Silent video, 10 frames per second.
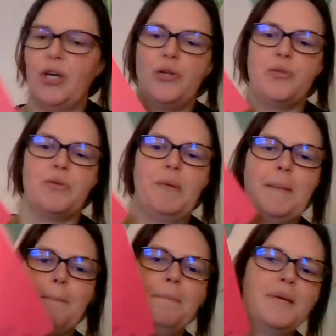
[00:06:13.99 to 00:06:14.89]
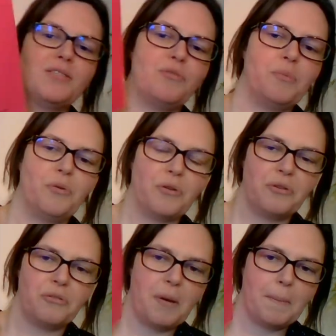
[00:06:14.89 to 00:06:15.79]
who's a bit miserable and
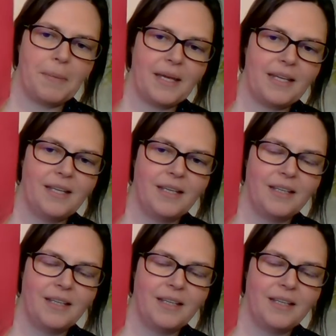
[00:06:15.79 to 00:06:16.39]
grumpy.